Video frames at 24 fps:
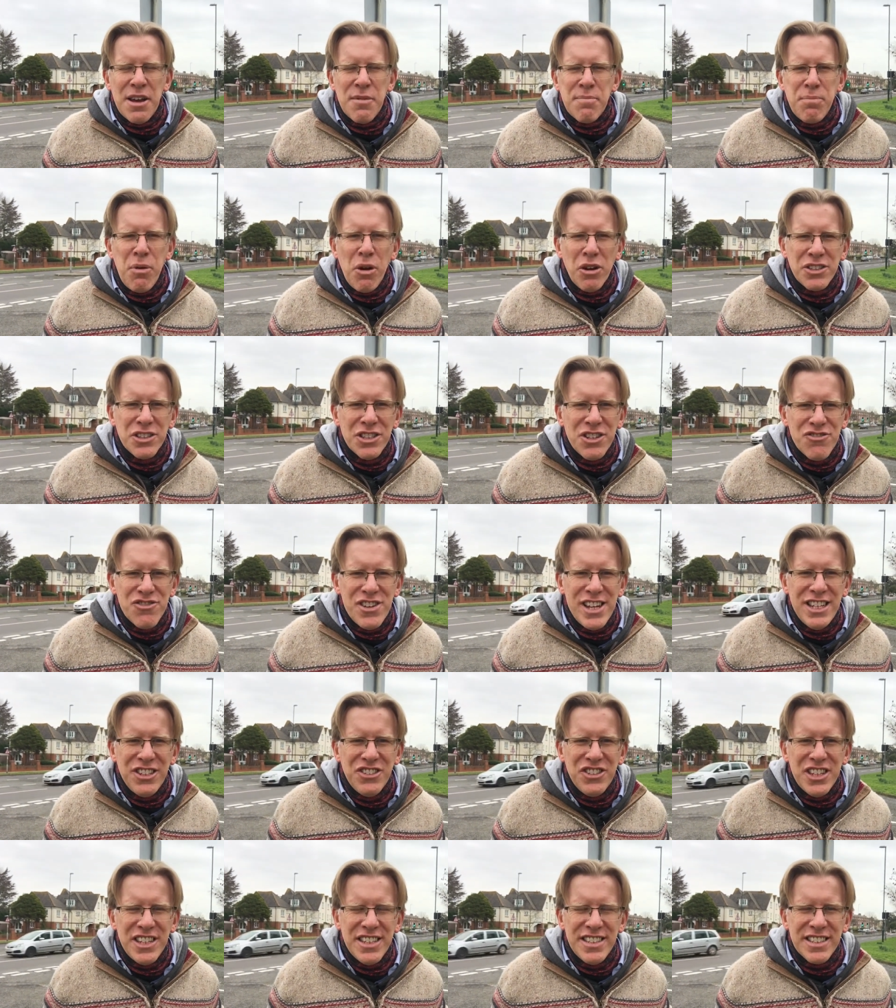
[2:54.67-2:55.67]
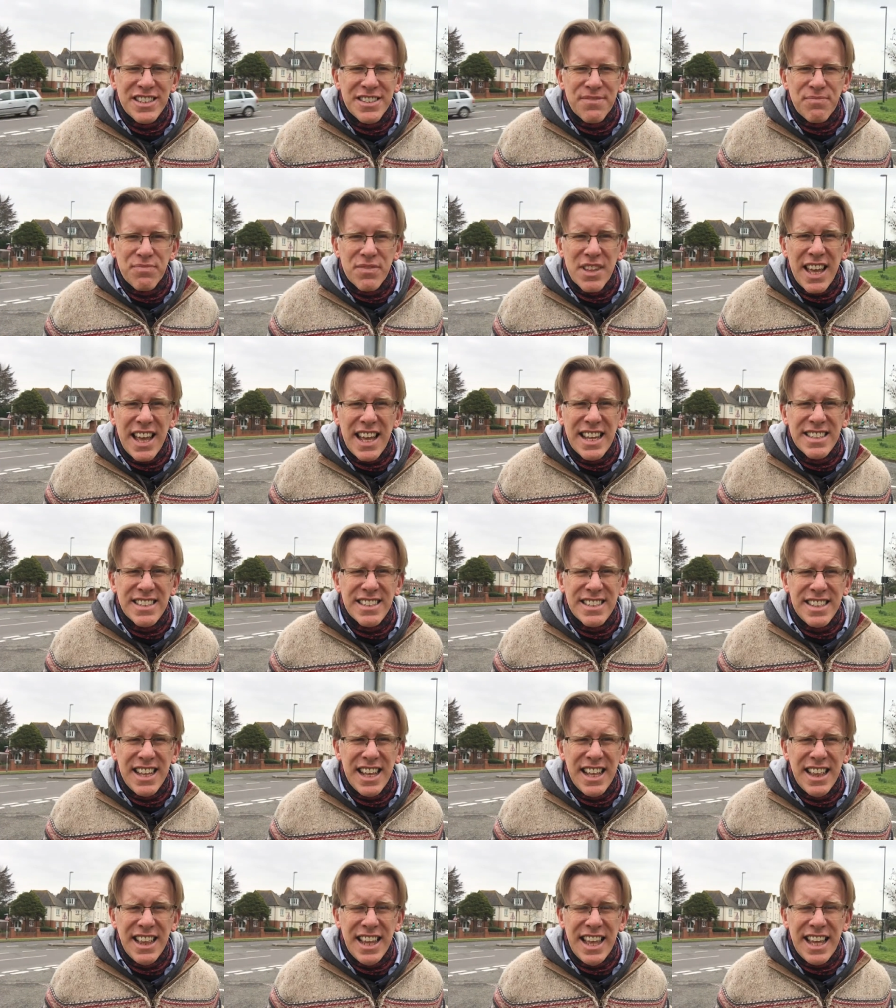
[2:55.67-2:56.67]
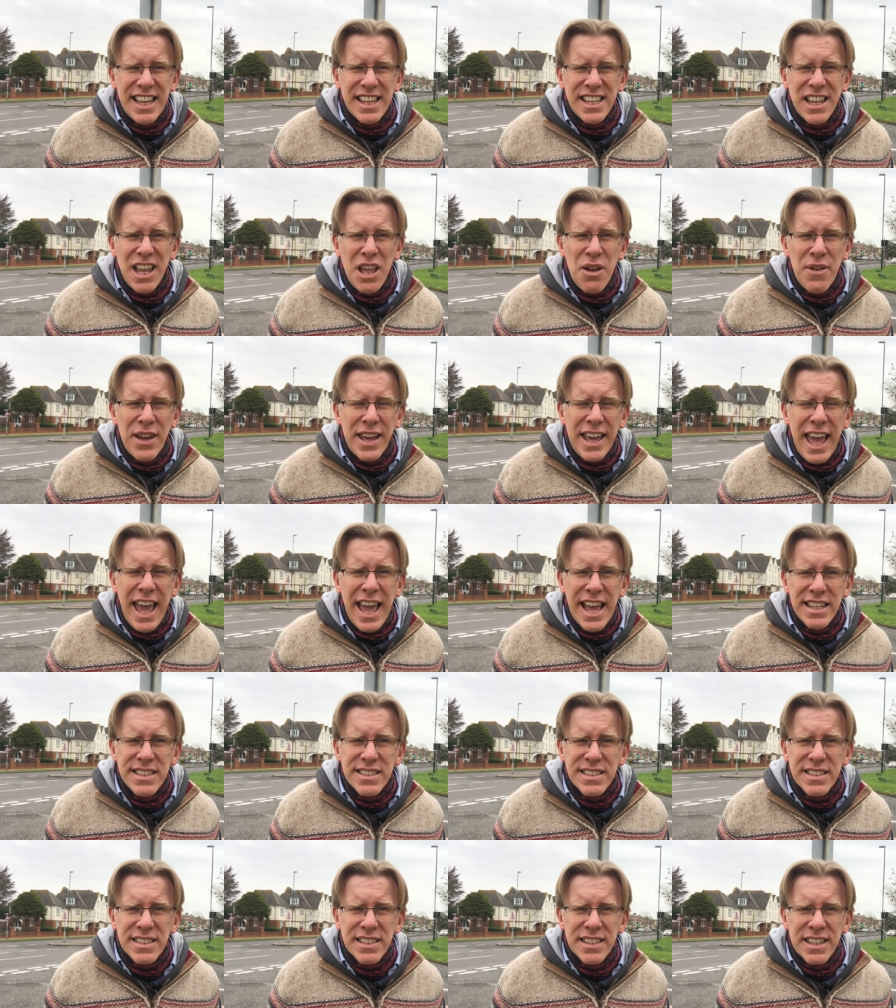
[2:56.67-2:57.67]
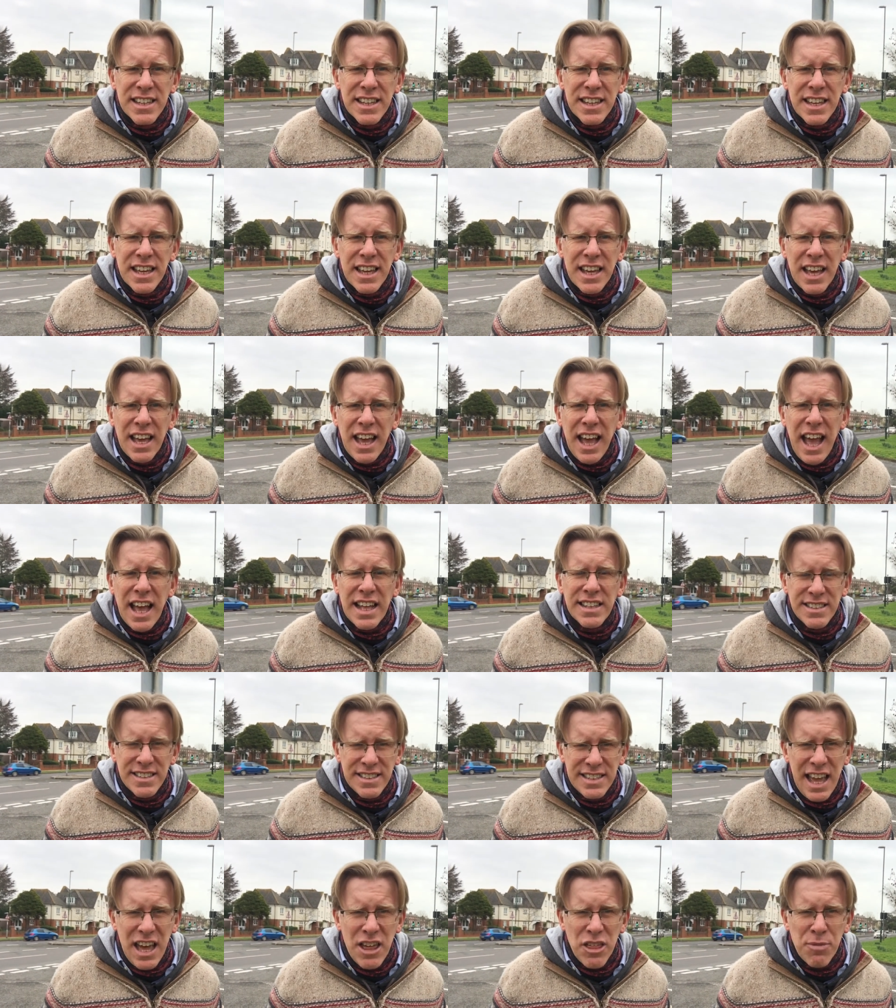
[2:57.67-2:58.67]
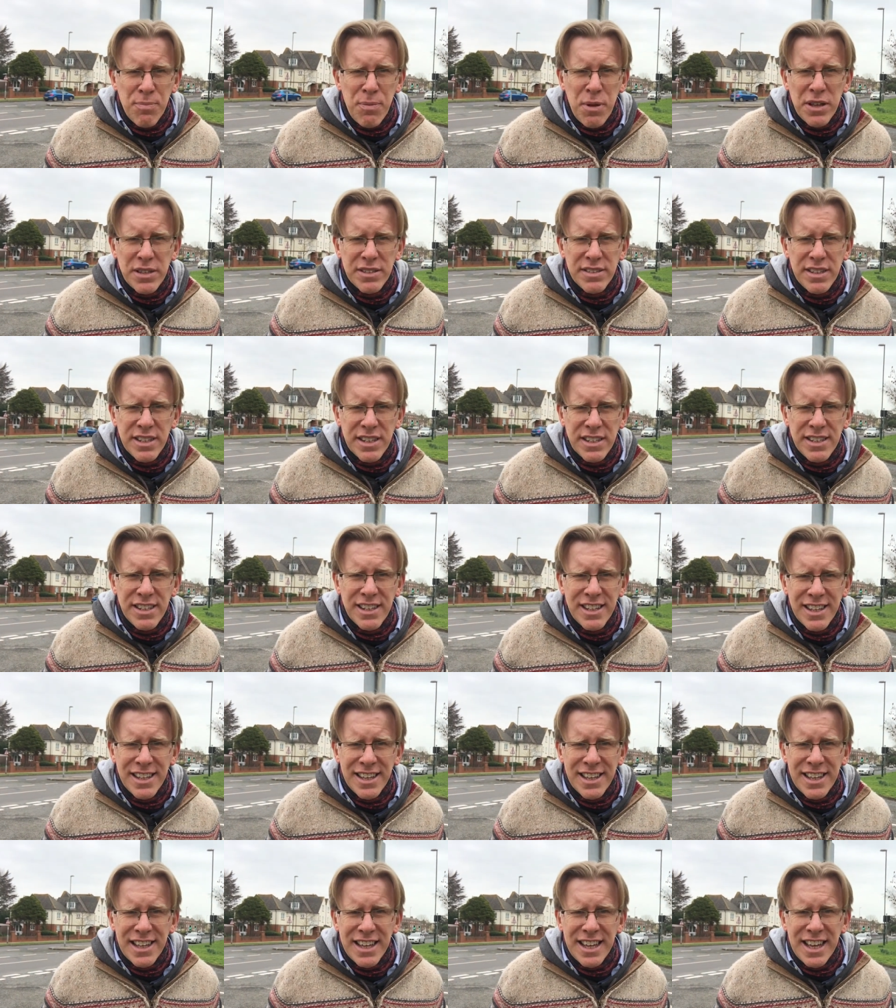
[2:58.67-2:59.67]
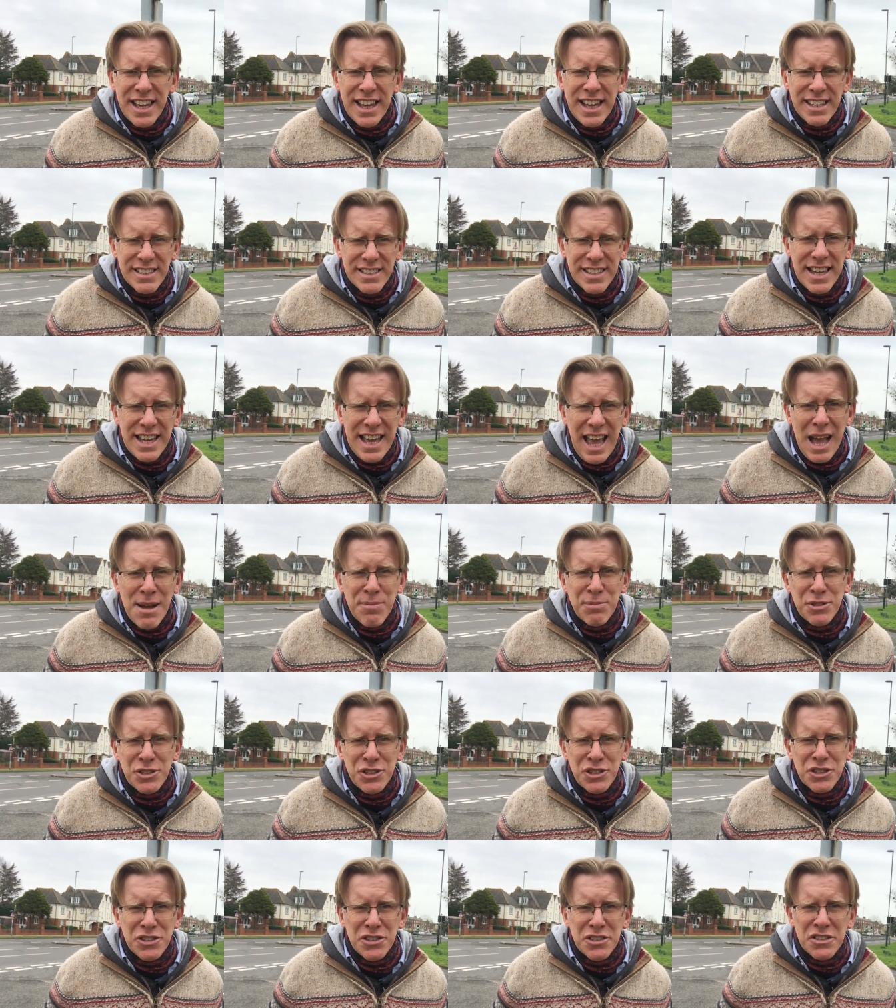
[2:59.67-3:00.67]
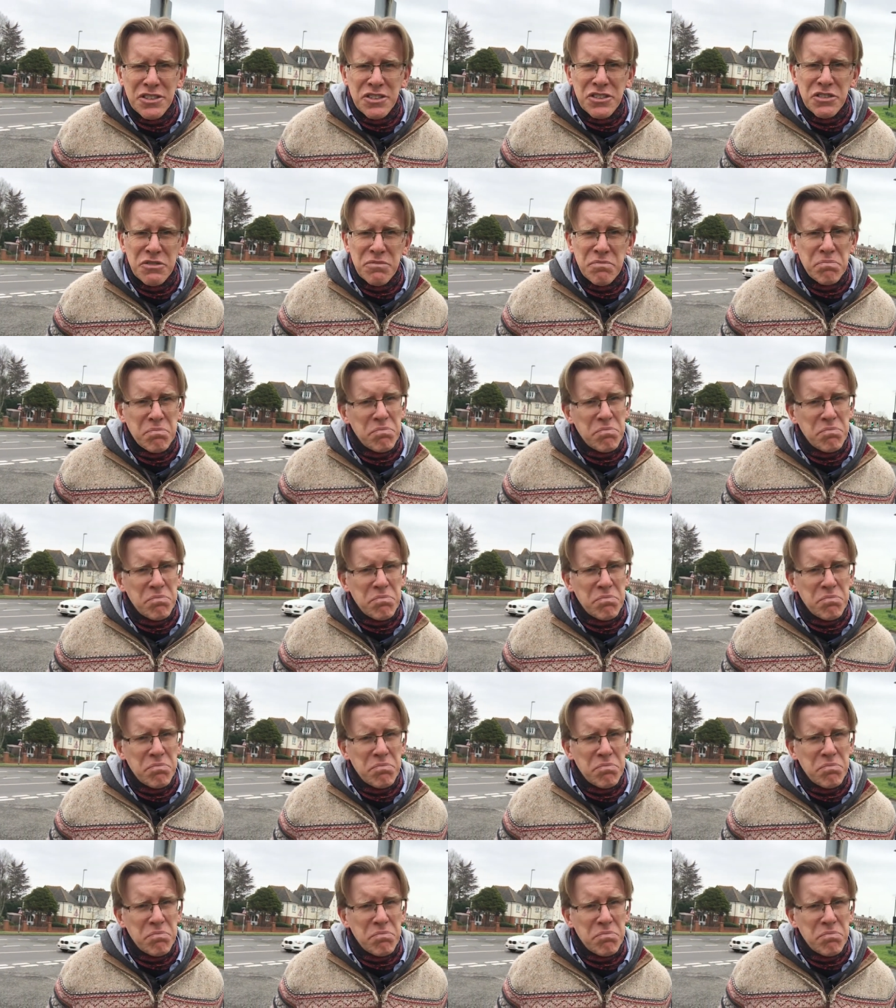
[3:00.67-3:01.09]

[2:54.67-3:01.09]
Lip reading: Bognor Regis is still in lowercase and South Bersted is in capitals.